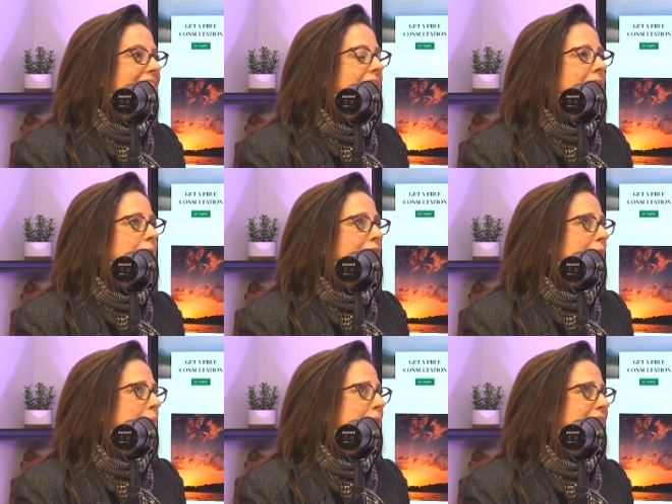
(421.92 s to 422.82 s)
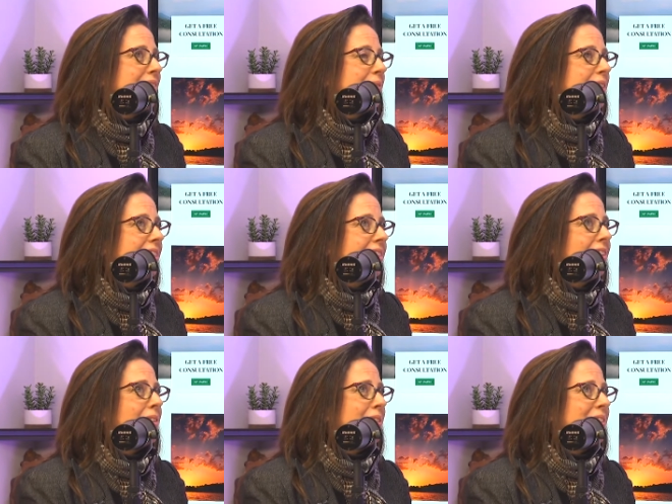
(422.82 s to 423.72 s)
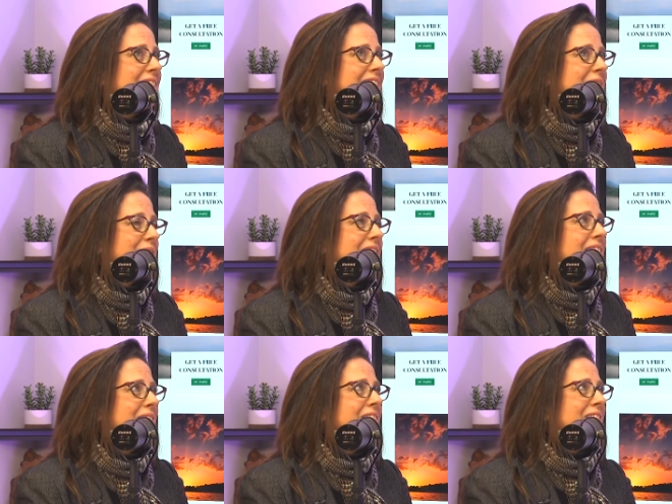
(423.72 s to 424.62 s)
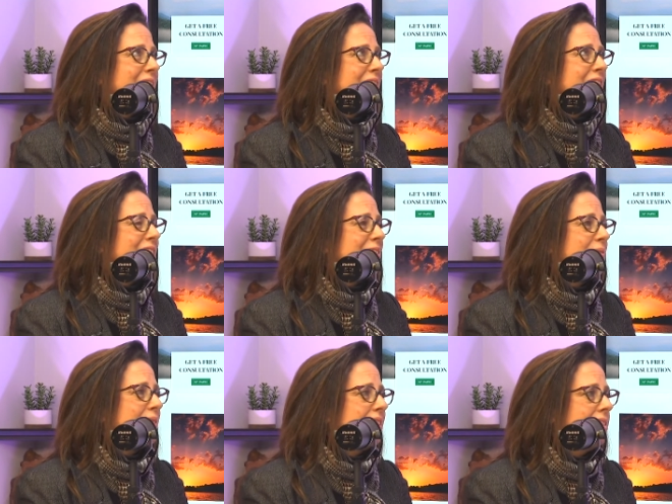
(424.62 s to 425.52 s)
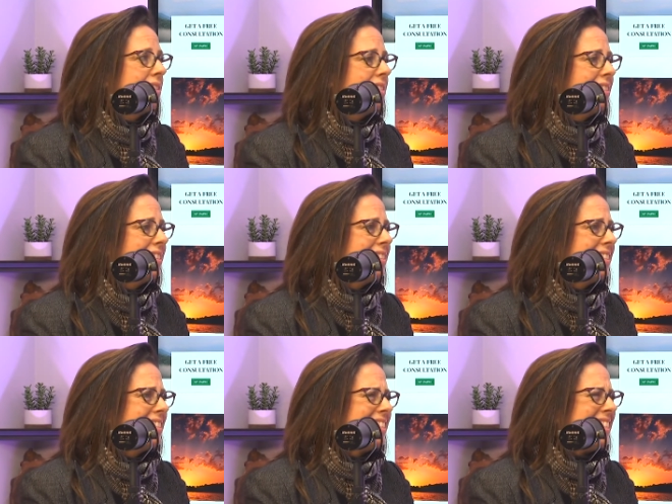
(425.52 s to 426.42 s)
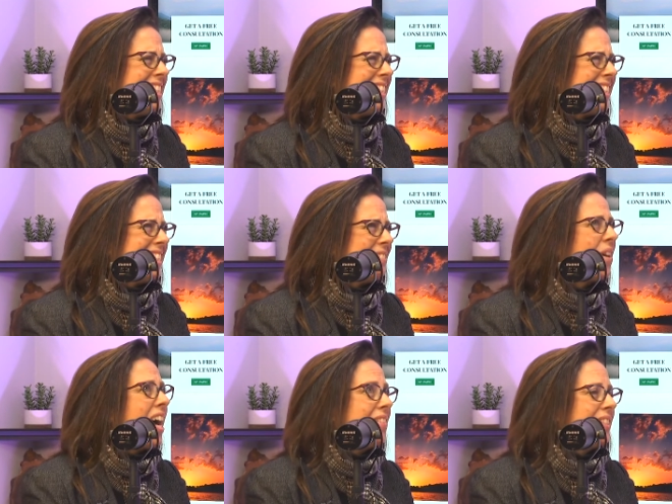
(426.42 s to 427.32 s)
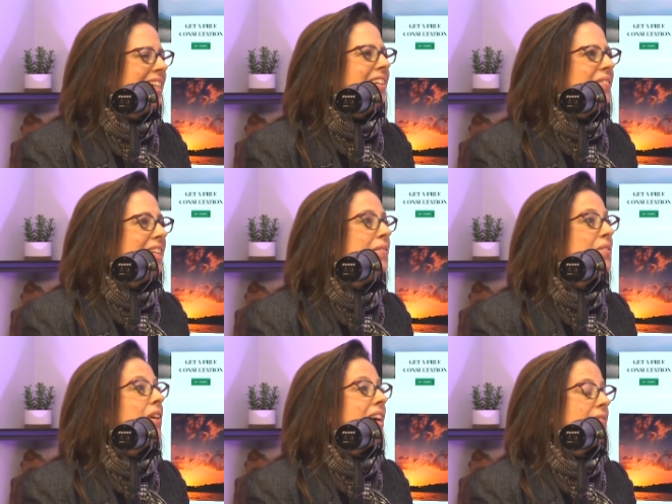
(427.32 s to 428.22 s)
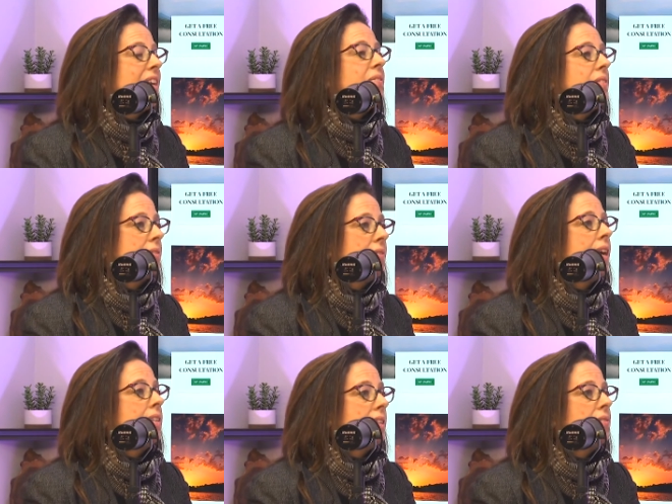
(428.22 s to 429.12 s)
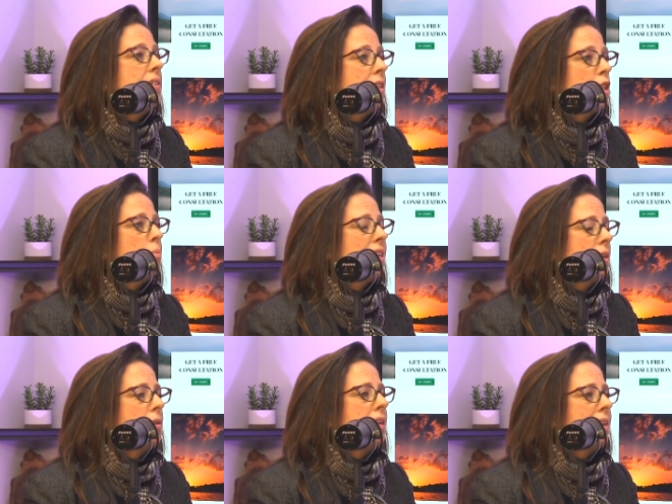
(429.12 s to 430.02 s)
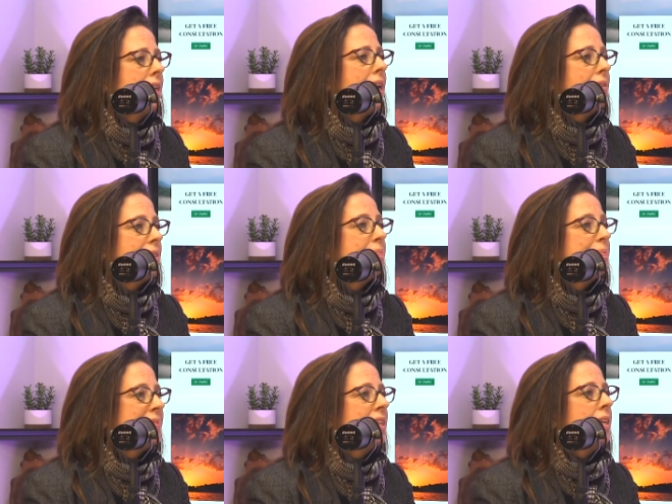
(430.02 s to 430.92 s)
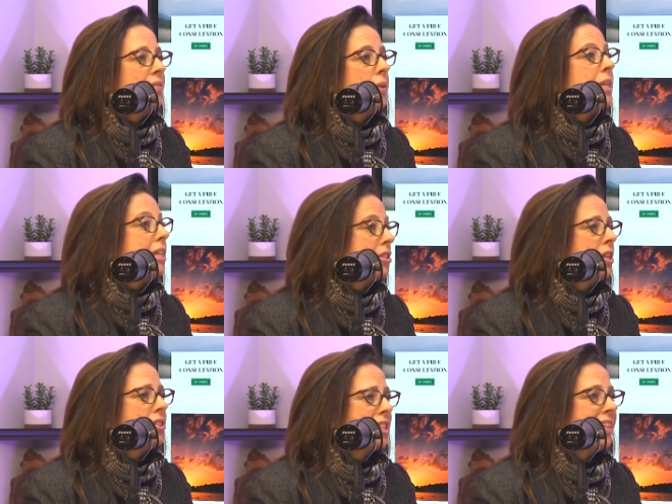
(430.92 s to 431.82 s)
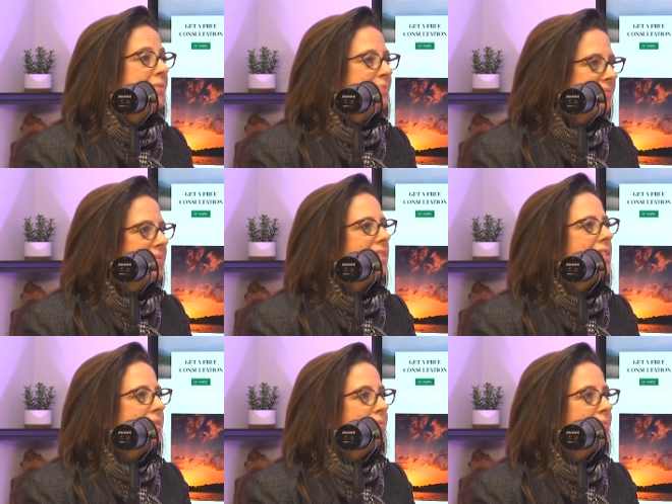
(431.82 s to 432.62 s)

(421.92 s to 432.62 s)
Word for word: the time Cameron was, our um, son, oldest son was six, five. When he was five, I f- finally finished my degree in accounting. Okay. From Kennesaw State. Okay. So.